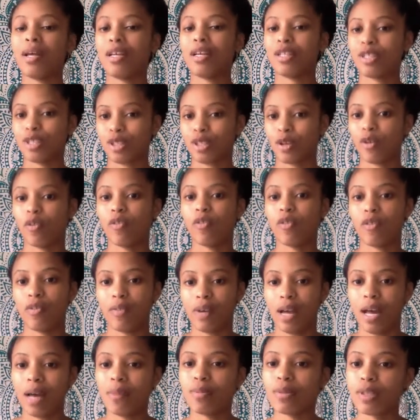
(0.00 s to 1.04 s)
at Soulful
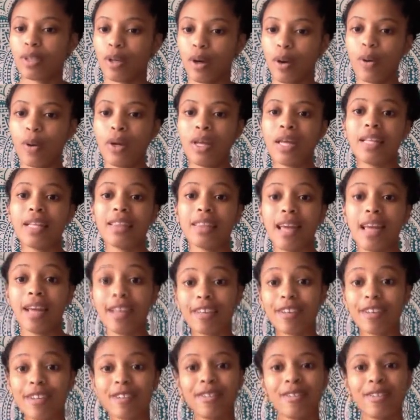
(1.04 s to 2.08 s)
Vibes Co.
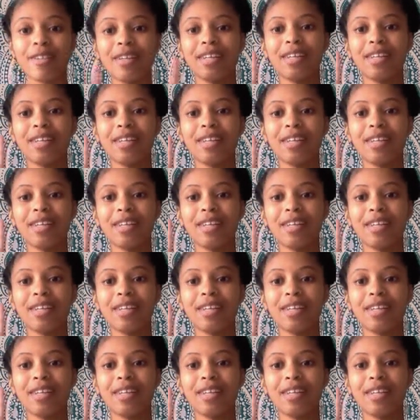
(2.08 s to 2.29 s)
Thank you.